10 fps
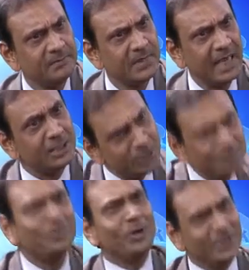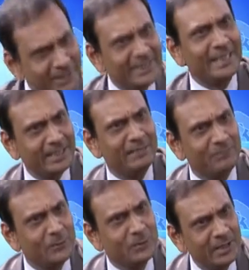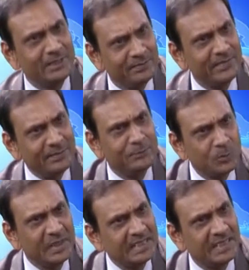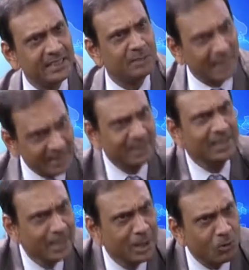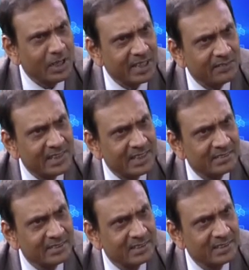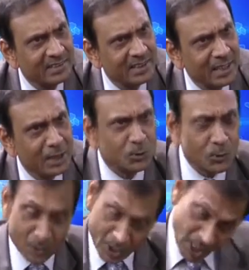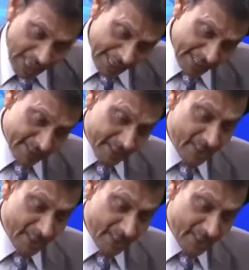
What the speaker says: and some policy that left to be decided by the local governance. So, and